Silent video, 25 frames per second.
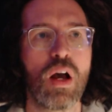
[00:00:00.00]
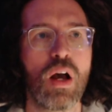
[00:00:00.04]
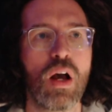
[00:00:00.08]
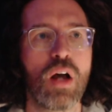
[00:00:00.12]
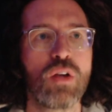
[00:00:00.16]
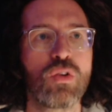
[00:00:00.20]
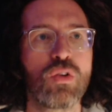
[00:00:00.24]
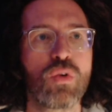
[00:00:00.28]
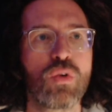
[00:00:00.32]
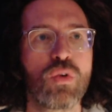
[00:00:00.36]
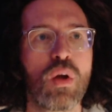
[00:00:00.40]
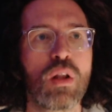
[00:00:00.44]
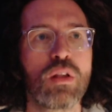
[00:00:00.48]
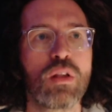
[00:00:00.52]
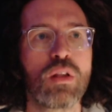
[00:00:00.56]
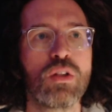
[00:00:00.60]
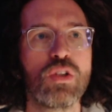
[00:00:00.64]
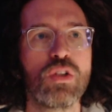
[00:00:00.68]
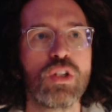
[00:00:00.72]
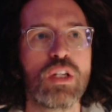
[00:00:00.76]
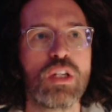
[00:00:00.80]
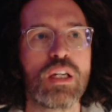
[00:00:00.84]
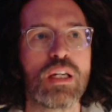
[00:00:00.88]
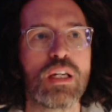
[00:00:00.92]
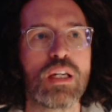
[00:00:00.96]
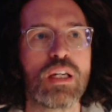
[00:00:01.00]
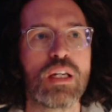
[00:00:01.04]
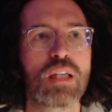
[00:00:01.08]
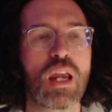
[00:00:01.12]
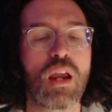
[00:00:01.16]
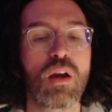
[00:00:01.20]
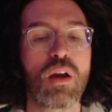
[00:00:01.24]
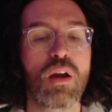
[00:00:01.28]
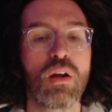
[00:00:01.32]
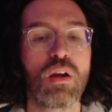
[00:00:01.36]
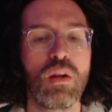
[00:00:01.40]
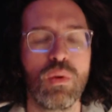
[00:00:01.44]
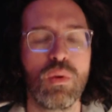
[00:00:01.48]
astrology has
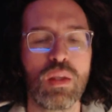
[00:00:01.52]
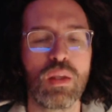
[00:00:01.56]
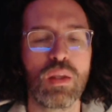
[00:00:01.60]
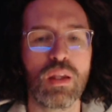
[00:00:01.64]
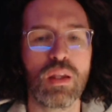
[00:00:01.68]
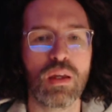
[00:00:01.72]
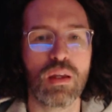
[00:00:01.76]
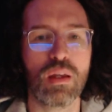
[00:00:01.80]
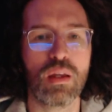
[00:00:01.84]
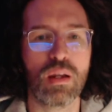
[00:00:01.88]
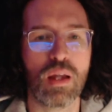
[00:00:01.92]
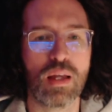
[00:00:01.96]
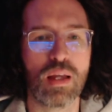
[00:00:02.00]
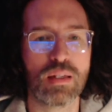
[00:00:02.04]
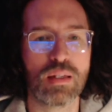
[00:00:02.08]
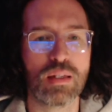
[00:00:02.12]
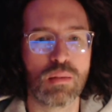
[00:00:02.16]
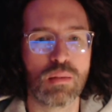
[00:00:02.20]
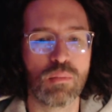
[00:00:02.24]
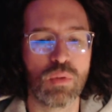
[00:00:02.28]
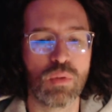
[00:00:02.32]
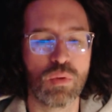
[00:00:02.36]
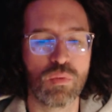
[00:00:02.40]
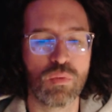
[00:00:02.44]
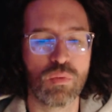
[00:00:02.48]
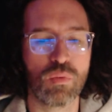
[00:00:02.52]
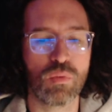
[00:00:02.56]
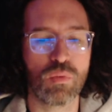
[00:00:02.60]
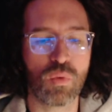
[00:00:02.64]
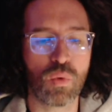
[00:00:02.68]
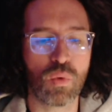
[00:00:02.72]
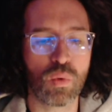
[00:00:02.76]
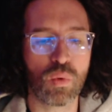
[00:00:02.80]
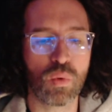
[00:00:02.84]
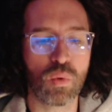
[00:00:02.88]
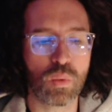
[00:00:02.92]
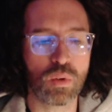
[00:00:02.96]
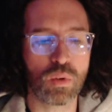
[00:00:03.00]
carried with it as it moves
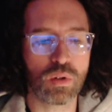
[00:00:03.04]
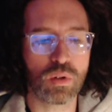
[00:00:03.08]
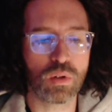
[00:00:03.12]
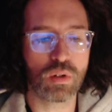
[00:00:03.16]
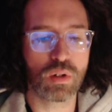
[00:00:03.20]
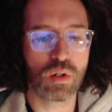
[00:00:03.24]
forward.